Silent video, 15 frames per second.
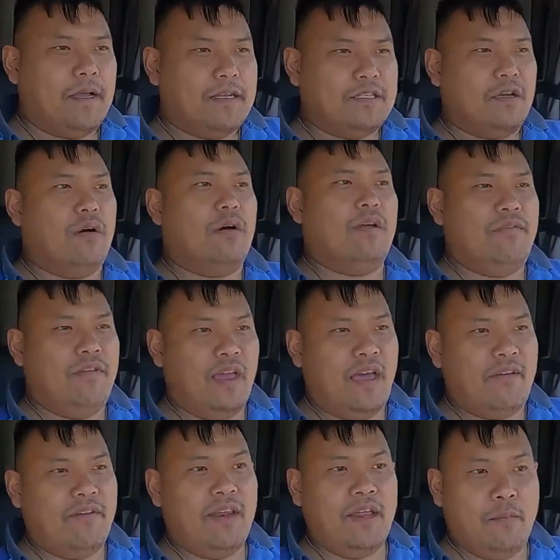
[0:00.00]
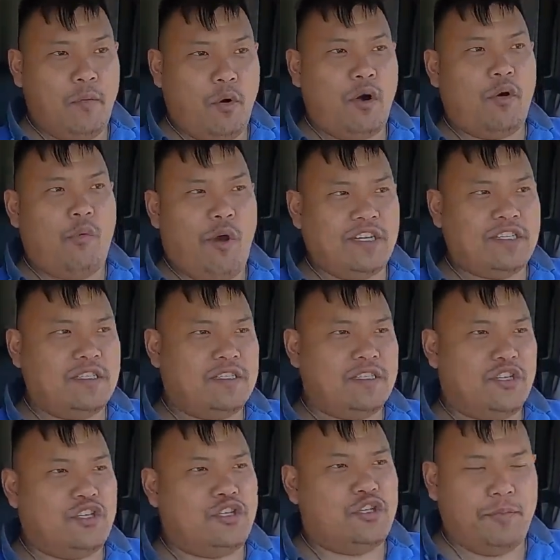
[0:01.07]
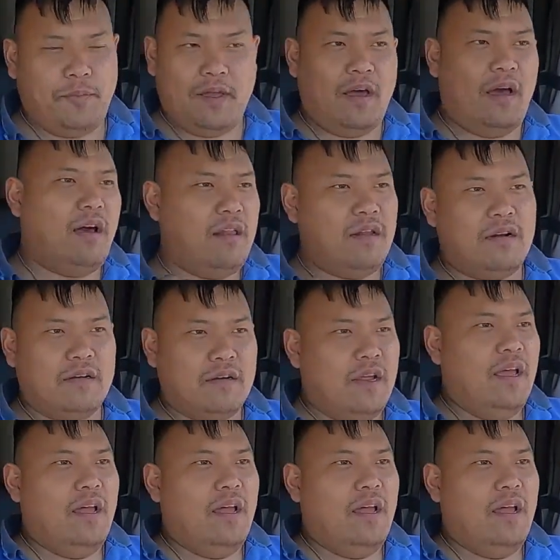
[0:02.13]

So if you have any more questions, just shoot me a holler